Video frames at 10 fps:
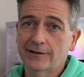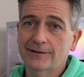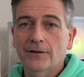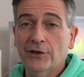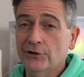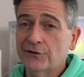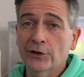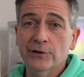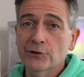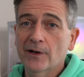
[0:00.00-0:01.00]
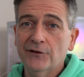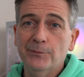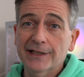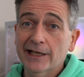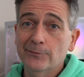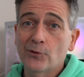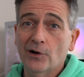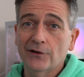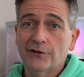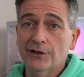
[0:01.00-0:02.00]
There's no USB-A
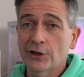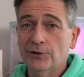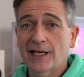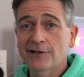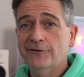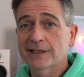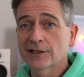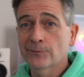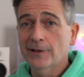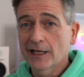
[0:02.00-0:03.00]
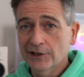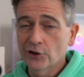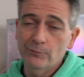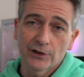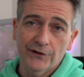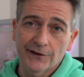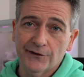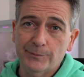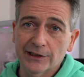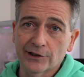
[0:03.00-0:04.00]
ports, no KVM, and no built-in
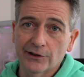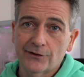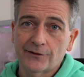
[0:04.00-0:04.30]
speakers.